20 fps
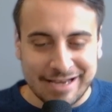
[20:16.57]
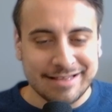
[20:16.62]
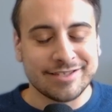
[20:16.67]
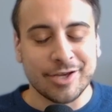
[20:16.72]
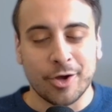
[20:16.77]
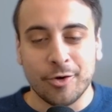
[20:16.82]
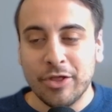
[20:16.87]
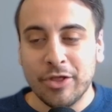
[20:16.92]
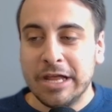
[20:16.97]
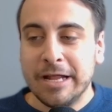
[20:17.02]

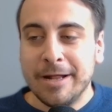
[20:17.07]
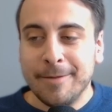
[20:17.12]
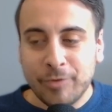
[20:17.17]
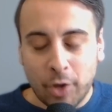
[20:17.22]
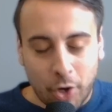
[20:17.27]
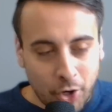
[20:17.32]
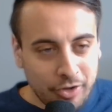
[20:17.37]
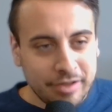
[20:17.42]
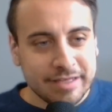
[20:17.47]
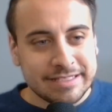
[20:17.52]
So
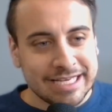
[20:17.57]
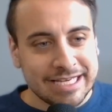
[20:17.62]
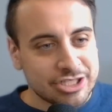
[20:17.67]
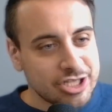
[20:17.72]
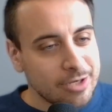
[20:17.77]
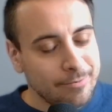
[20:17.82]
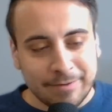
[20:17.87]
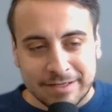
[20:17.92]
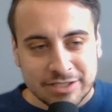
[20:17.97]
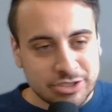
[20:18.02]
early stage
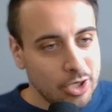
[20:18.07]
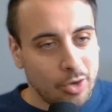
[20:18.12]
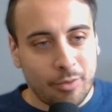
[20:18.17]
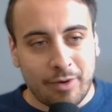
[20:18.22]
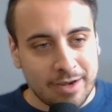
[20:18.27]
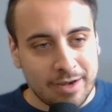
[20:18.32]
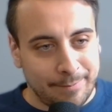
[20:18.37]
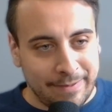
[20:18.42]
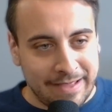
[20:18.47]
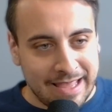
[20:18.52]
companies don't want
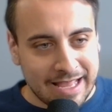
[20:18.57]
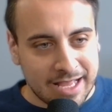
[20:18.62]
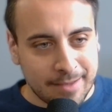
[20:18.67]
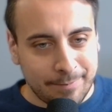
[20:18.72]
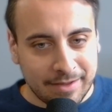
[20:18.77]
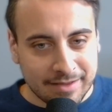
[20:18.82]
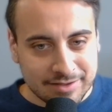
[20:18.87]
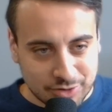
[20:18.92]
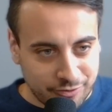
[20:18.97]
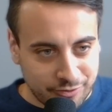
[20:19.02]
to pick
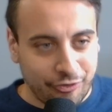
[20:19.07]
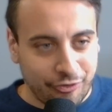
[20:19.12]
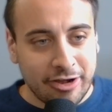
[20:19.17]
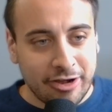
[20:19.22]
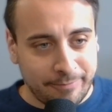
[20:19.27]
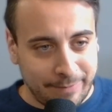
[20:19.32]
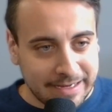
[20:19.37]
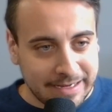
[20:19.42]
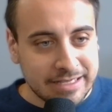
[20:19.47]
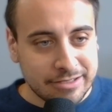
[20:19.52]
because they're afraid of
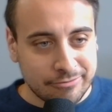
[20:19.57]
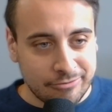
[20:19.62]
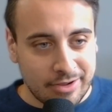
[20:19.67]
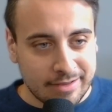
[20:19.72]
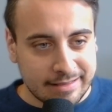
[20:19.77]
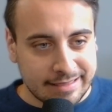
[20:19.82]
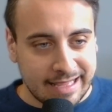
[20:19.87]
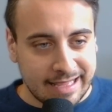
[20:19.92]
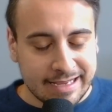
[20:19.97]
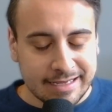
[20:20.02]
picking the wrong
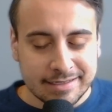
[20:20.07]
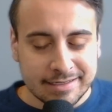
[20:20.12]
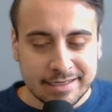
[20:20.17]
thing.